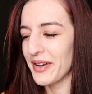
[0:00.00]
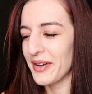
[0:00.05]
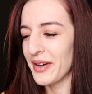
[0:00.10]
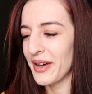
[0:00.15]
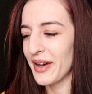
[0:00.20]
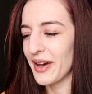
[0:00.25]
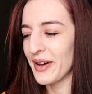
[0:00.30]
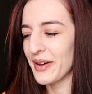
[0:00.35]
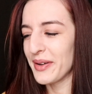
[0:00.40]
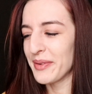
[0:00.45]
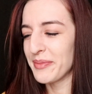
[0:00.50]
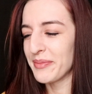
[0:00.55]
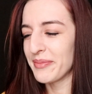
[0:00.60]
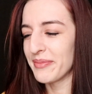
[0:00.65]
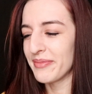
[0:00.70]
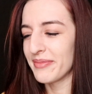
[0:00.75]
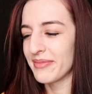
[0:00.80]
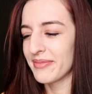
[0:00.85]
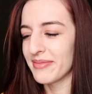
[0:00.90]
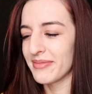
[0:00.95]
Well,
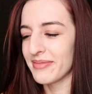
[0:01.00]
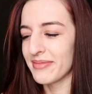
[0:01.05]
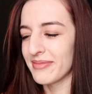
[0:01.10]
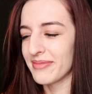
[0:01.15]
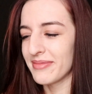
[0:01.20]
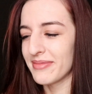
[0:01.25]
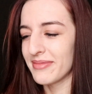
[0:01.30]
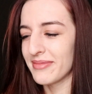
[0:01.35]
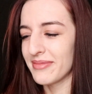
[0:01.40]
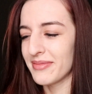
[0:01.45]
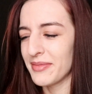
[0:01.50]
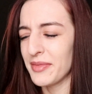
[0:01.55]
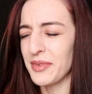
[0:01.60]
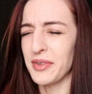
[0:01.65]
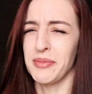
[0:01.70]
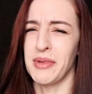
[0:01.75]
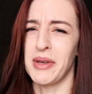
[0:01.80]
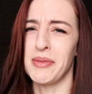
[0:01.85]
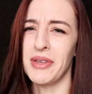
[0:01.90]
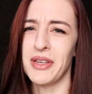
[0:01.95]

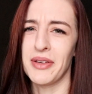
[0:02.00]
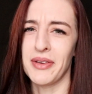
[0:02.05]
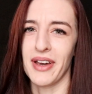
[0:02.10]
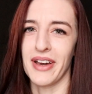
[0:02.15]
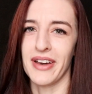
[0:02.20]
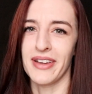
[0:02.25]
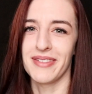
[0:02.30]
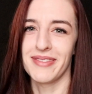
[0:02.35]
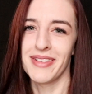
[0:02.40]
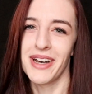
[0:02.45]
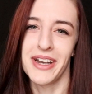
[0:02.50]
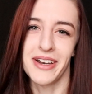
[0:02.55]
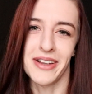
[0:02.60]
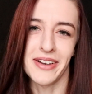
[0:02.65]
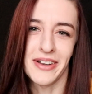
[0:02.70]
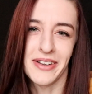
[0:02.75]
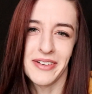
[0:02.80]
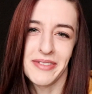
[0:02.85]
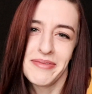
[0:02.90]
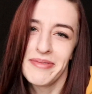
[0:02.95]
maybe you can. I don't
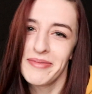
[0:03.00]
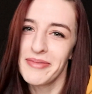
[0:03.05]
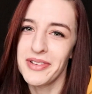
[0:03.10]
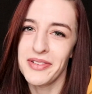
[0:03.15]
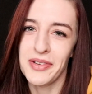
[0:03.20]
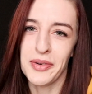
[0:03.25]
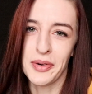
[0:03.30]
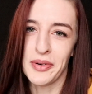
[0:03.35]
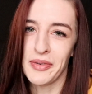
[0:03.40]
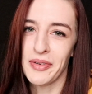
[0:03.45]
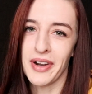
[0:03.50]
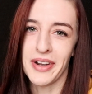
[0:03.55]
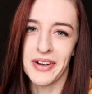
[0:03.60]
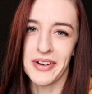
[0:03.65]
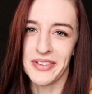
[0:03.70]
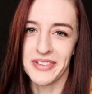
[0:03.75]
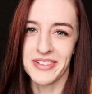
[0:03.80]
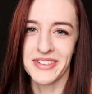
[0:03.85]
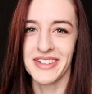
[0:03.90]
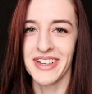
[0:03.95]
know. If you want to write
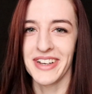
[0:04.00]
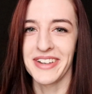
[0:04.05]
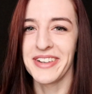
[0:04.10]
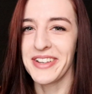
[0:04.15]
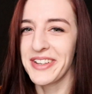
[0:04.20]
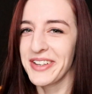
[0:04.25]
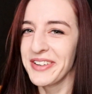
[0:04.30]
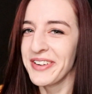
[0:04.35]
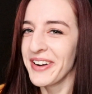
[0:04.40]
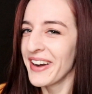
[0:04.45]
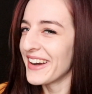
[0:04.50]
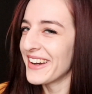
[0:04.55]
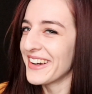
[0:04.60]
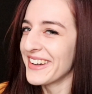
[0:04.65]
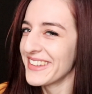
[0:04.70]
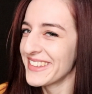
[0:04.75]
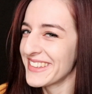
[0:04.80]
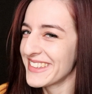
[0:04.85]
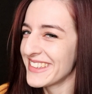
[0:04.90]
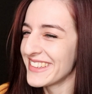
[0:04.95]
answers down, you can write
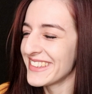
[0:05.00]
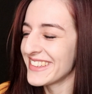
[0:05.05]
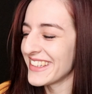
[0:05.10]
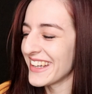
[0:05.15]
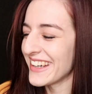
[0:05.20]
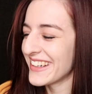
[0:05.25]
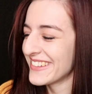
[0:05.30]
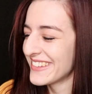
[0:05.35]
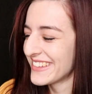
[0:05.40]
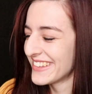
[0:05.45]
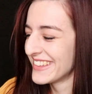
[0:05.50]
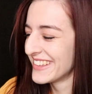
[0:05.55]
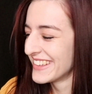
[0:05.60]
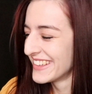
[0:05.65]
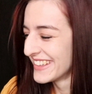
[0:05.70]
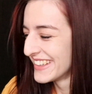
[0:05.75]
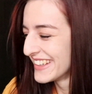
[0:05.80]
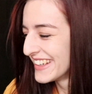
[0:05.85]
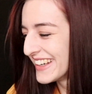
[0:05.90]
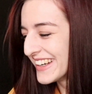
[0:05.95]
answers
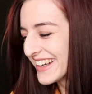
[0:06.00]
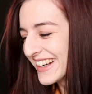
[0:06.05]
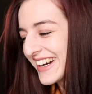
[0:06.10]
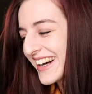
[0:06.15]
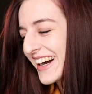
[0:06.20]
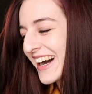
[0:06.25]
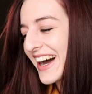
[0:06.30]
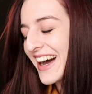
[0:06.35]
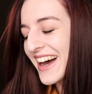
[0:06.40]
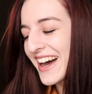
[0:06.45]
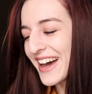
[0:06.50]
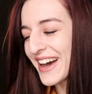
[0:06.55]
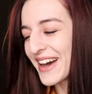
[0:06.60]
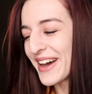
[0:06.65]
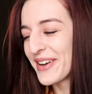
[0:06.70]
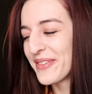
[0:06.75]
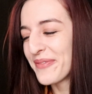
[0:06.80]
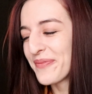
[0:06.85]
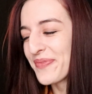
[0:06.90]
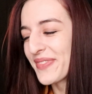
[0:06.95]

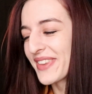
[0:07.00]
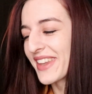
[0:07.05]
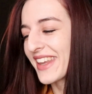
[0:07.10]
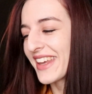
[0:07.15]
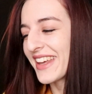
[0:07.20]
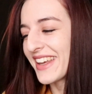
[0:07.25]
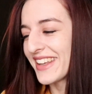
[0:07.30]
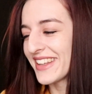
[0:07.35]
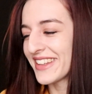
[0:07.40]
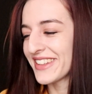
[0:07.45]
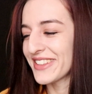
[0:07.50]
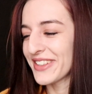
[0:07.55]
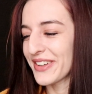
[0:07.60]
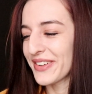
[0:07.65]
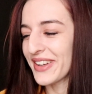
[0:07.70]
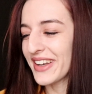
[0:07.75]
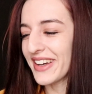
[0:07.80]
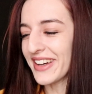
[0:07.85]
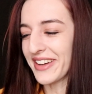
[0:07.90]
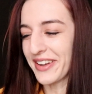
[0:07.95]
down. So
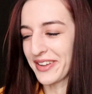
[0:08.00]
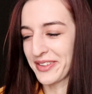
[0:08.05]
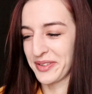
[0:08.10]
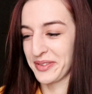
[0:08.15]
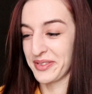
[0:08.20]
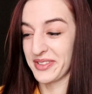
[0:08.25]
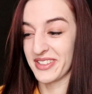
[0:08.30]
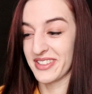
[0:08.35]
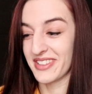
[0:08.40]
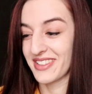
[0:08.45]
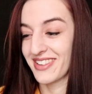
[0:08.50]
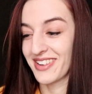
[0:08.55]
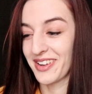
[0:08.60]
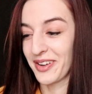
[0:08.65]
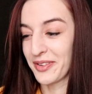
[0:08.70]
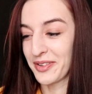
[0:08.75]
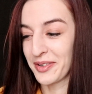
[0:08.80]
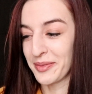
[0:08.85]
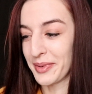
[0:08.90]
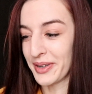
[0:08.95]
yeah, I thought we'd just go
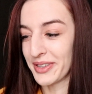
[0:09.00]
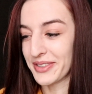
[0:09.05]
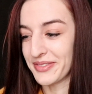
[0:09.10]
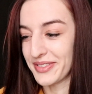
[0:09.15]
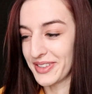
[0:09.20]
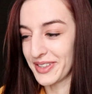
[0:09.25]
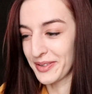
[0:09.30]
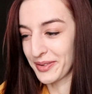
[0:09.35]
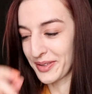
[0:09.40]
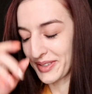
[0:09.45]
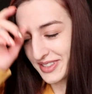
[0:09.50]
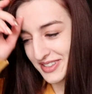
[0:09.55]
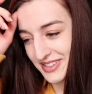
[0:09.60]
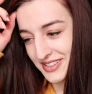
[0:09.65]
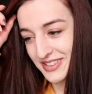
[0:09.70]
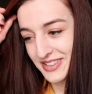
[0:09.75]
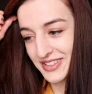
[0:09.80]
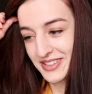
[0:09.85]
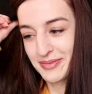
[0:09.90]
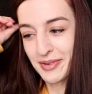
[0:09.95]
through BuzzFeed quizzes
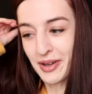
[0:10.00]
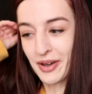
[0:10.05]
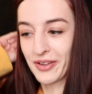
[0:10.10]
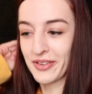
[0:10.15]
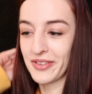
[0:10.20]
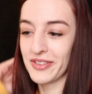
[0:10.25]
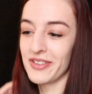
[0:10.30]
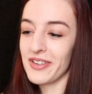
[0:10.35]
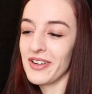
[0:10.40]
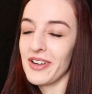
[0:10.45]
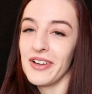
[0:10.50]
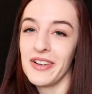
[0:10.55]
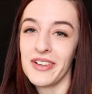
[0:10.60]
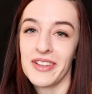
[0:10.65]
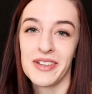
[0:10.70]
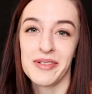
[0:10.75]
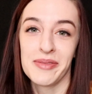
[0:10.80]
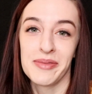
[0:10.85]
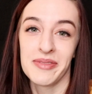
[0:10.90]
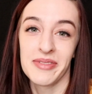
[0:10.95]
and just answer a load of
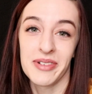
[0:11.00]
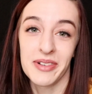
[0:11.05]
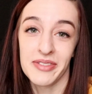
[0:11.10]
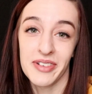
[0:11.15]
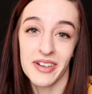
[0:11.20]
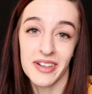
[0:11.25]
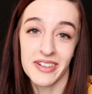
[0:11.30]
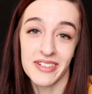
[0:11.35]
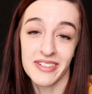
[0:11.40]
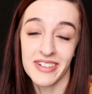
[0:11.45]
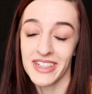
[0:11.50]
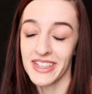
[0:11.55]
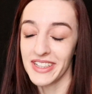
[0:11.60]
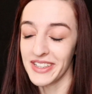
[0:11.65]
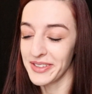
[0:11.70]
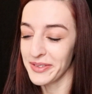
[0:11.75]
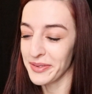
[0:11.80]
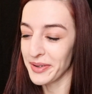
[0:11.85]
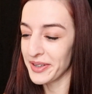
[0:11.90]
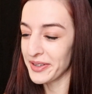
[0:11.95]
them for fun,
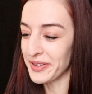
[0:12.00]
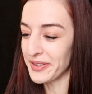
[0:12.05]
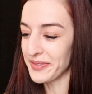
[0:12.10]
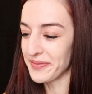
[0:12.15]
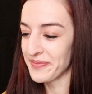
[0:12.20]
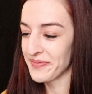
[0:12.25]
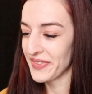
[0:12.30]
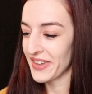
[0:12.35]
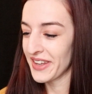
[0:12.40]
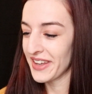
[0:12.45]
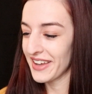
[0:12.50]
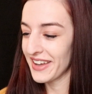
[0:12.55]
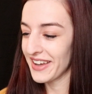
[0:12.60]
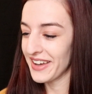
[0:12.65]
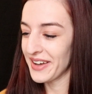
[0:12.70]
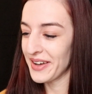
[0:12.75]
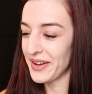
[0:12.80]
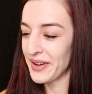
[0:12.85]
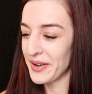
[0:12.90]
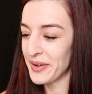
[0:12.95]
why not?
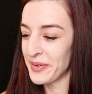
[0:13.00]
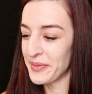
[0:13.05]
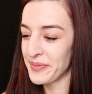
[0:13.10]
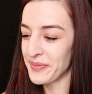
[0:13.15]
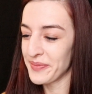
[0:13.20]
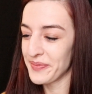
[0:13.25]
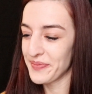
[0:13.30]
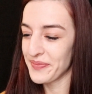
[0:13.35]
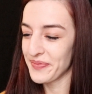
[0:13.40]
And